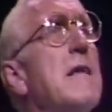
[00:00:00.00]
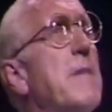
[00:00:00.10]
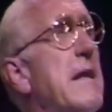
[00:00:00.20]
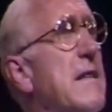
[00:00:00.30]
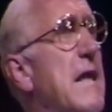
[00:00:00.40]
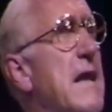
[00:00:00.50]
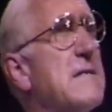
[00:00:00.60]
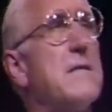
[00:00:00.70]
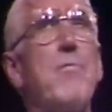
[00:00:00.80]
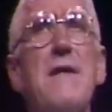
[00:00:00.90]
limiting the
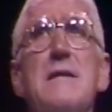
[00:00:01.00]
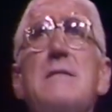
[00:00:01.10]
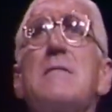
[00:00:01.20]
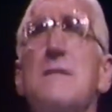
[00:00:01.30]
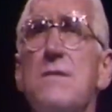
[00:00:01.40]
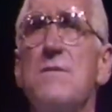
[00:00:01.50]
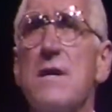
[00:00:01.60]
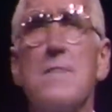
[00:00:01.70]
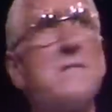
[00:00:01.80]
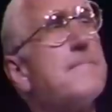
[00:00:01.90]
election of presidents to 2
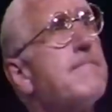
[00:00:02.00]
terms.